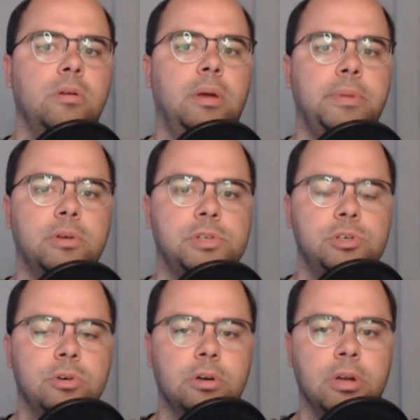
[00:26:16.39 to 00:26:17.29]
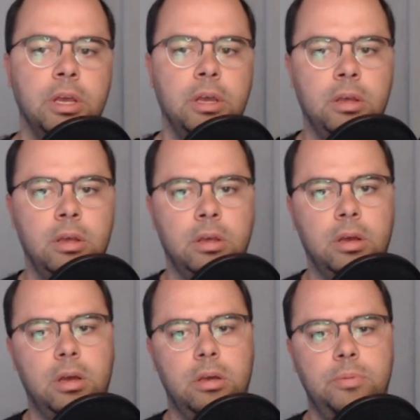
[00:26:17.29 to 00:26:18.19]
I mean, those two are,
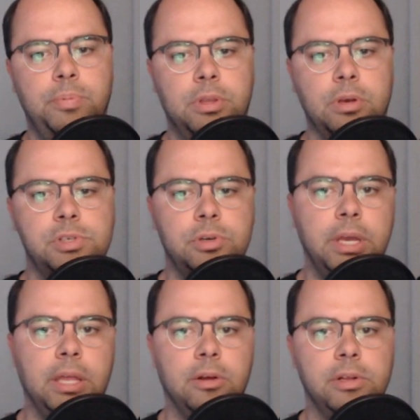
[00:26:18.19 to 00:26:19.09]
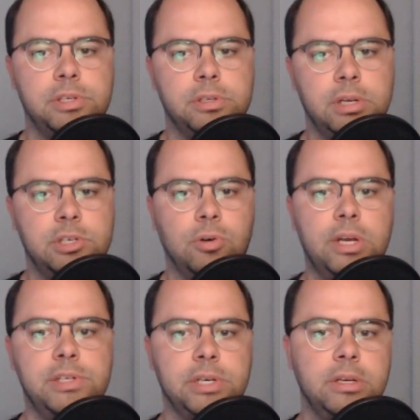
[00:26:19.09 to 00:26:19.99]
you put those two together, it's
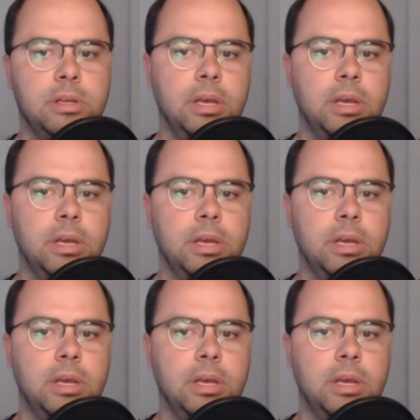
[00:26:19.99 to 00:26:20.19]
crazy.